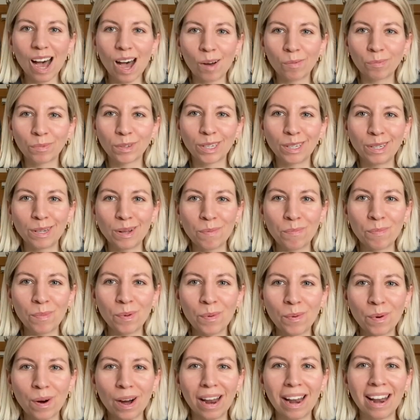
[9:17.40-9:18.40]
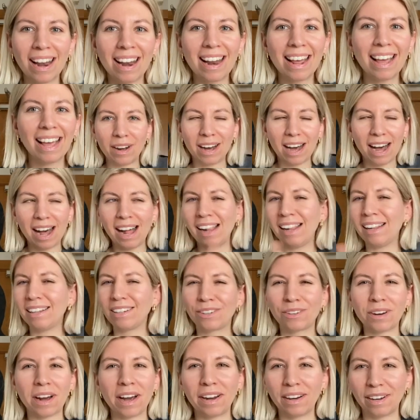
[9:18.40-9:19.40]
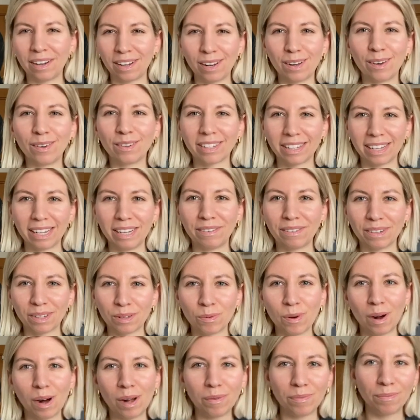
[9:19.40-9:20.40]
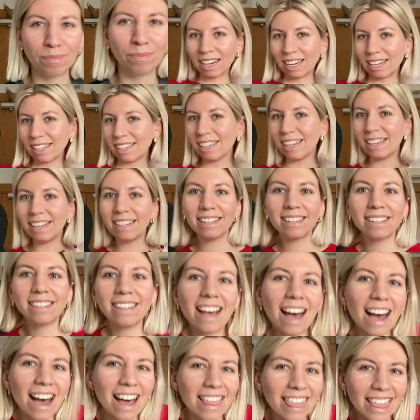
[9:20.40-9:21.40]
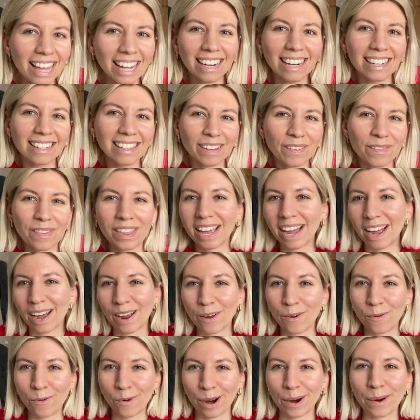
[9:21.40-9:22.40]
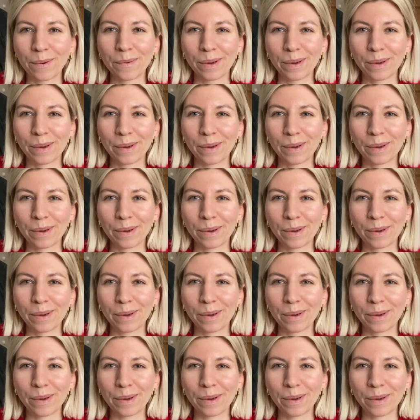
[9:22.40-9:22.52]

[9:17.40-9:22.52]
Option number one I'll try on the long sleeve as well. This is, I think that's something I can work